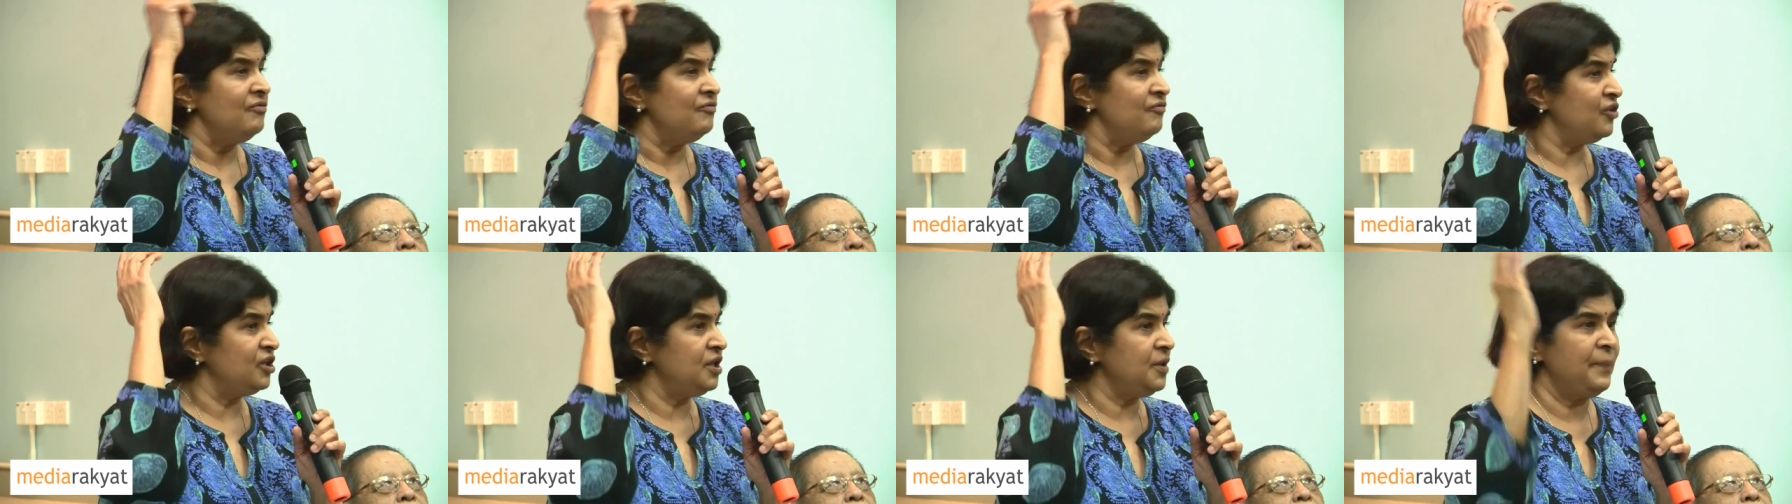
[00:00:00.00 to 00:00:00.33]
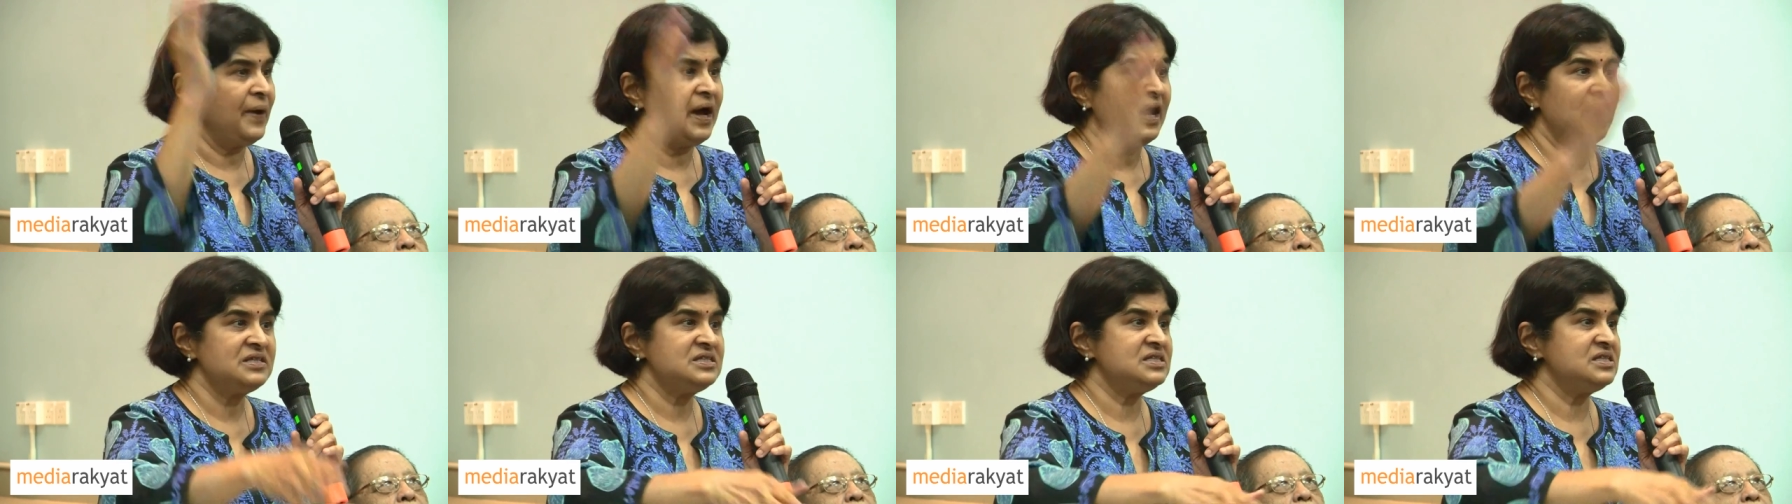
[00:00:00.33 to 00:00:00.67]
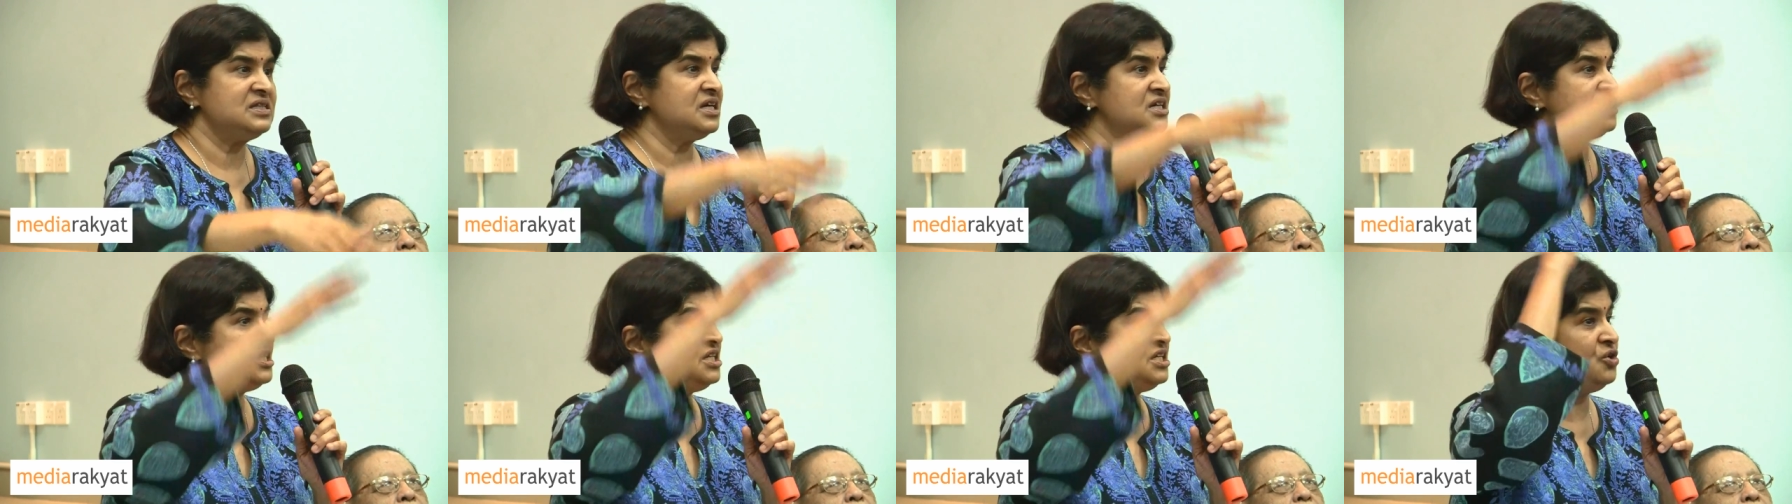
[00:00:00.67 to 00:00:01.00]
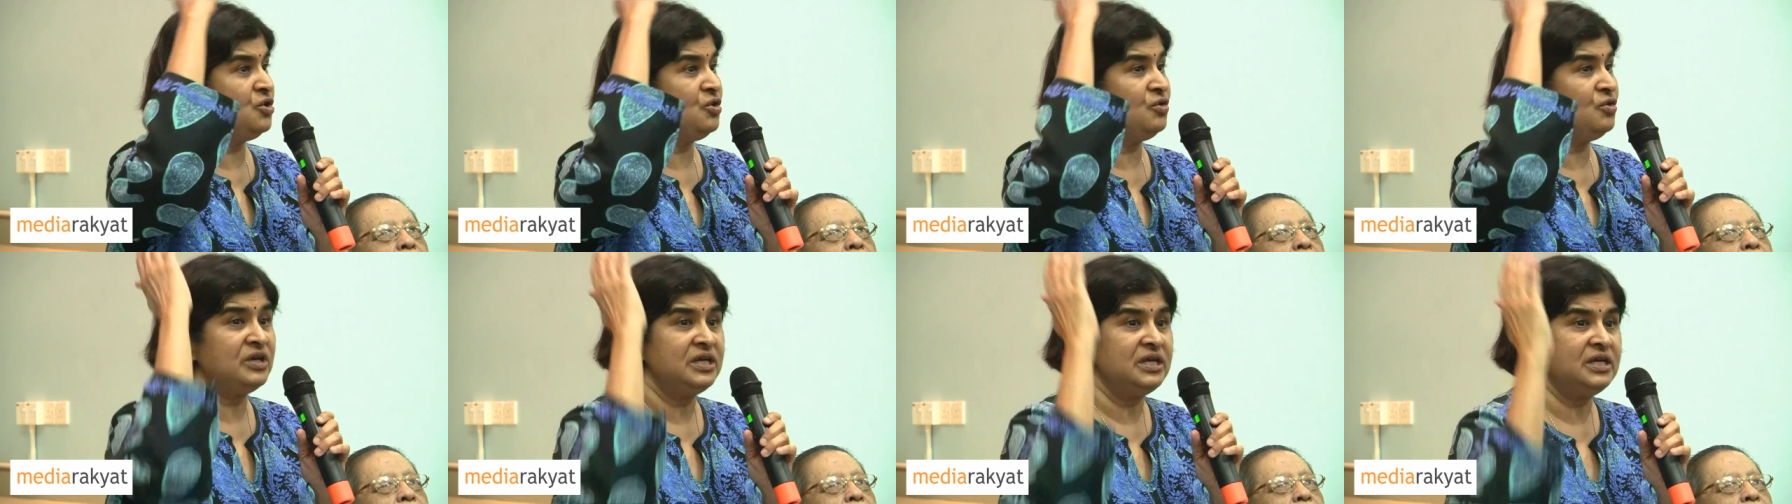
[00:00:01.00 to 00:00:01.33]
for the past
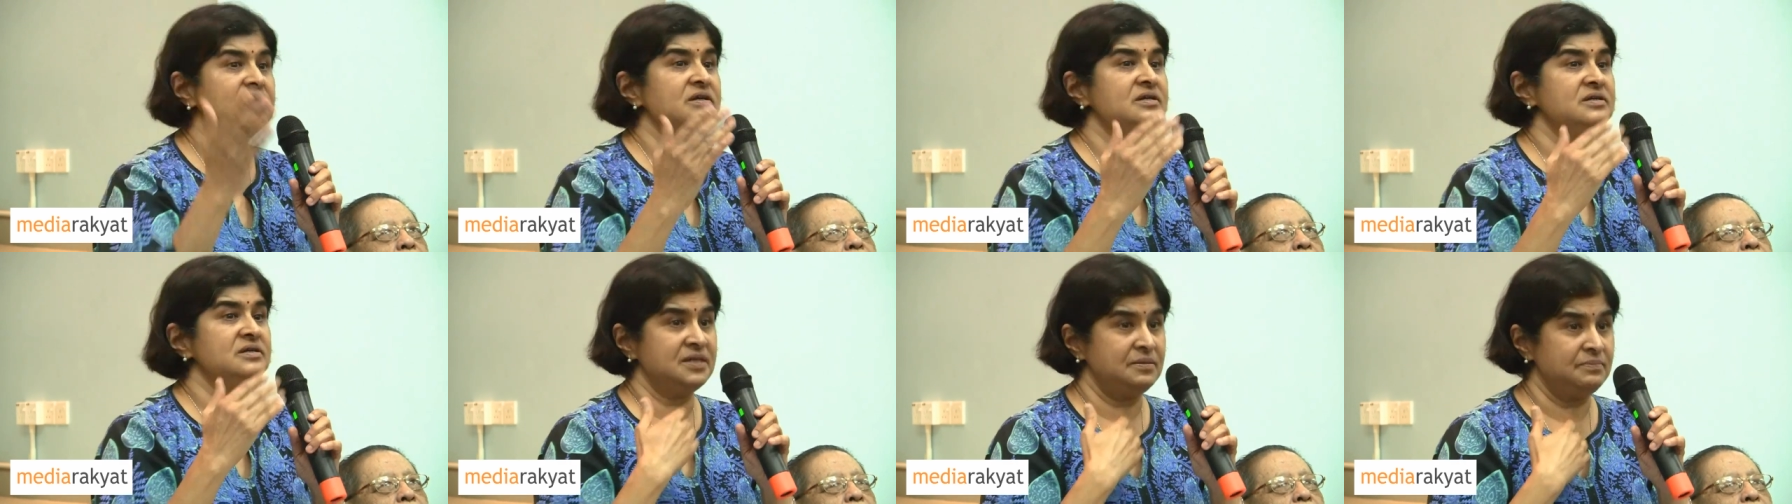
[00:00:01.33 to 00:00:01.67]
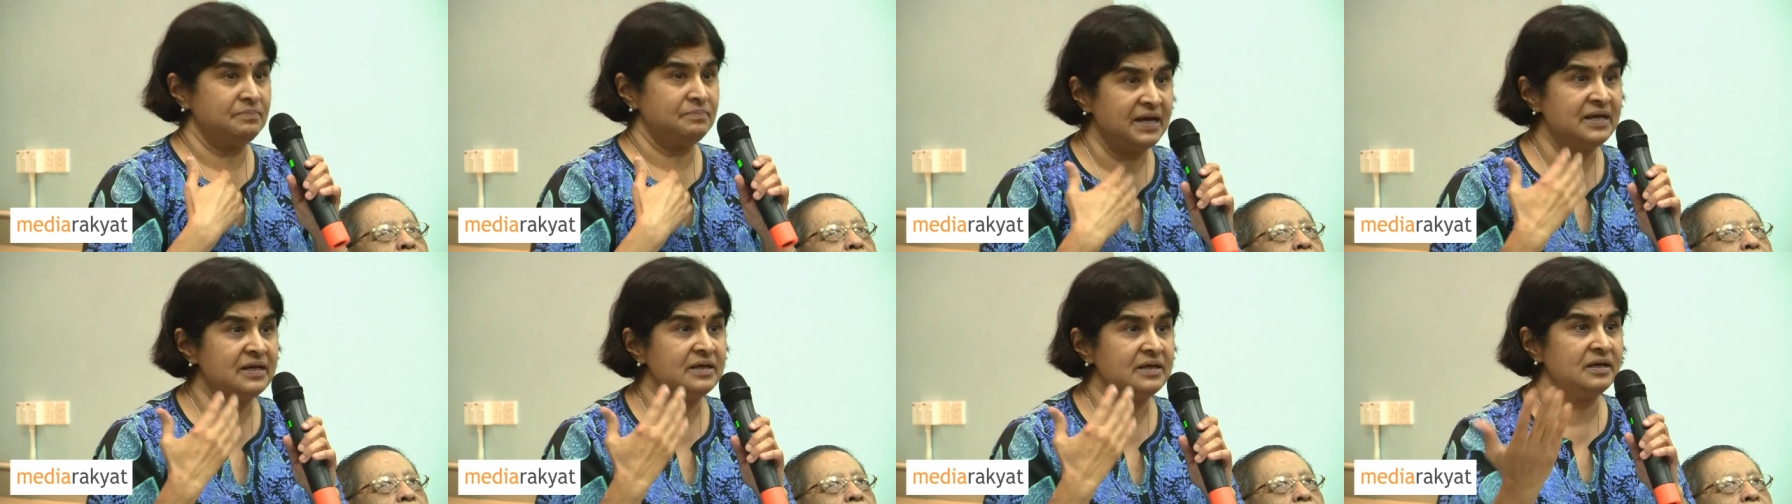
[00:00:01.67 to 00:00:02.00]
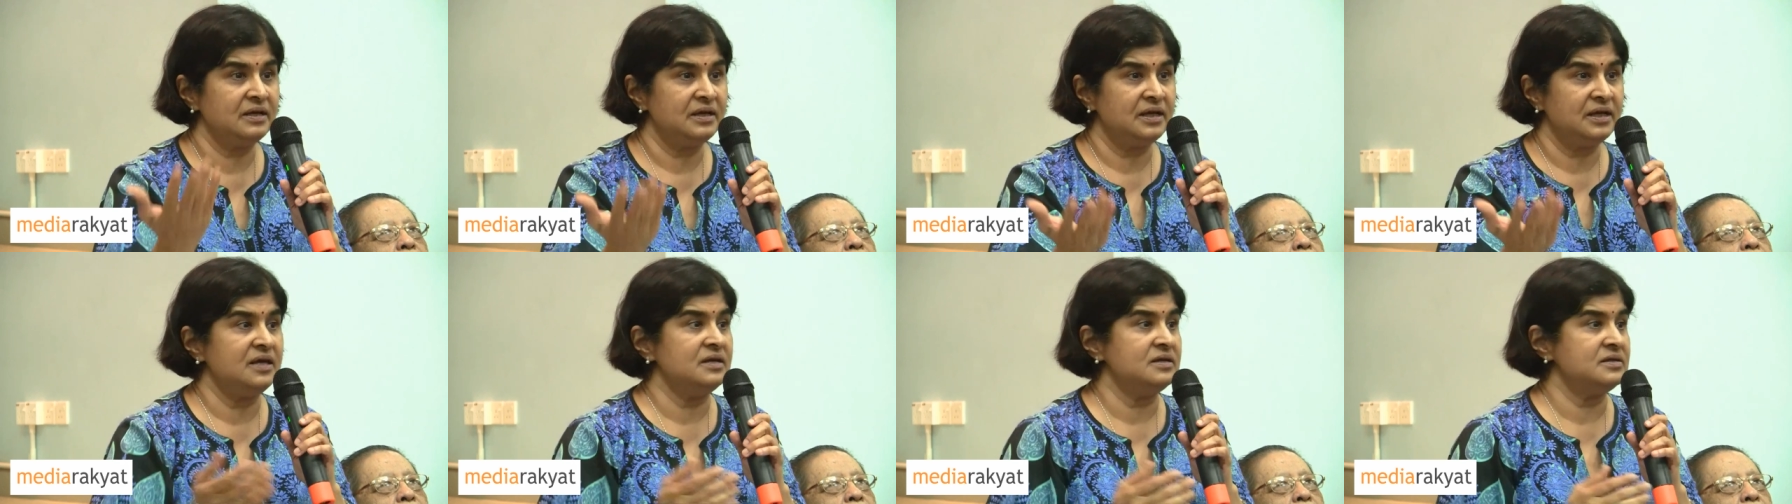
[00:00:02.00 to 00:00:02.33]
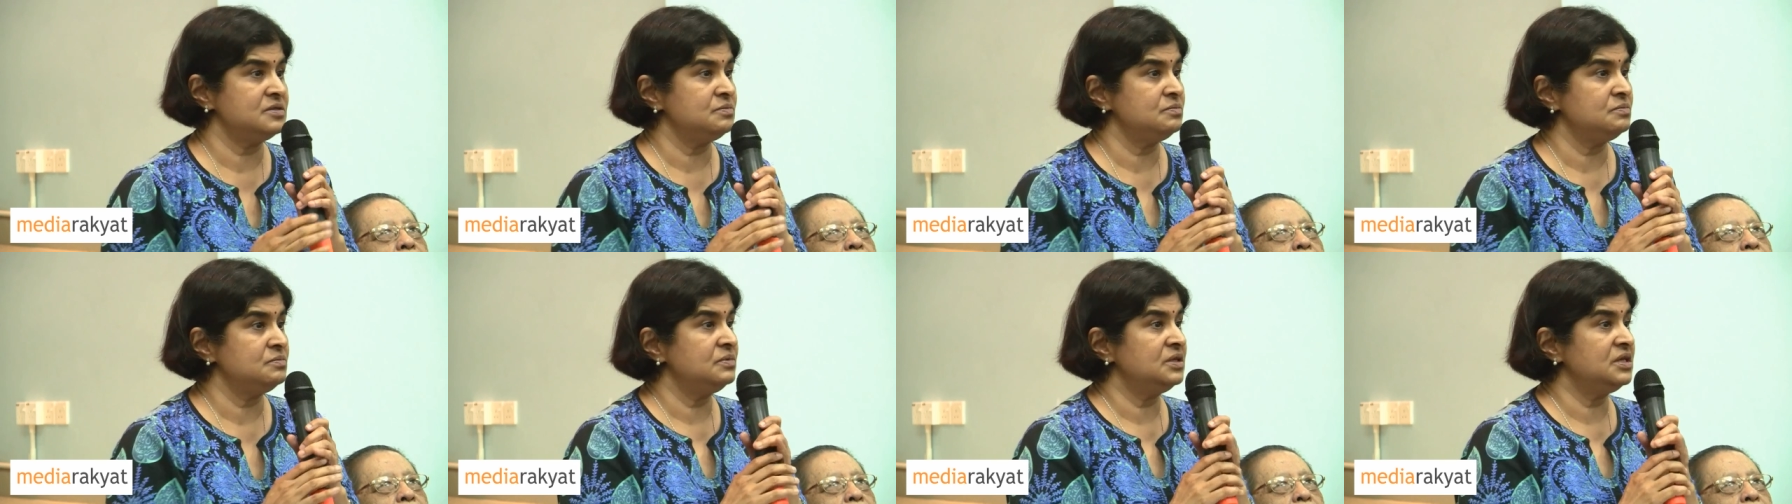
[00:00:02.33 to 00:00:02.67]
30 over years, in my
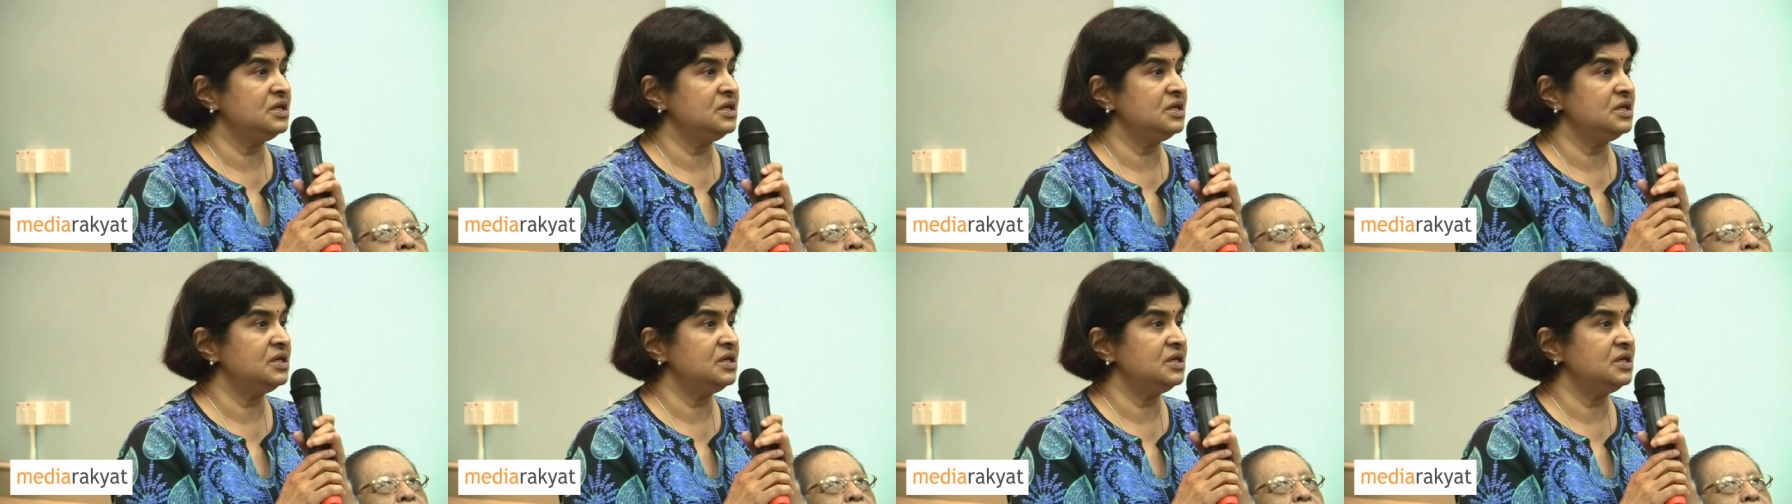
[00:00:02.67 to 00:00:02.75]
case,